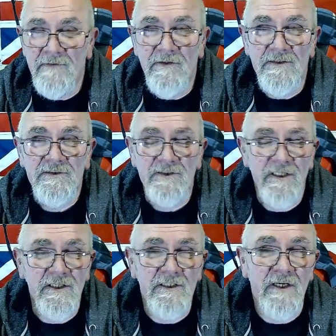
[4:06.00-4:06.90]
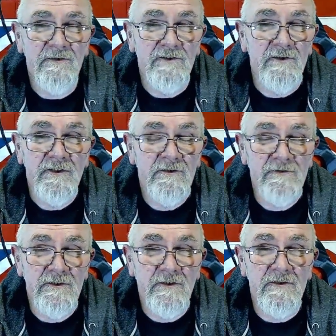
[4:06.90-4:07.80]
this shit that goes on.
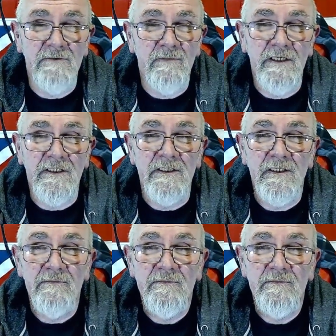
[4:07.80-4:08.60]
You couldn't make it up.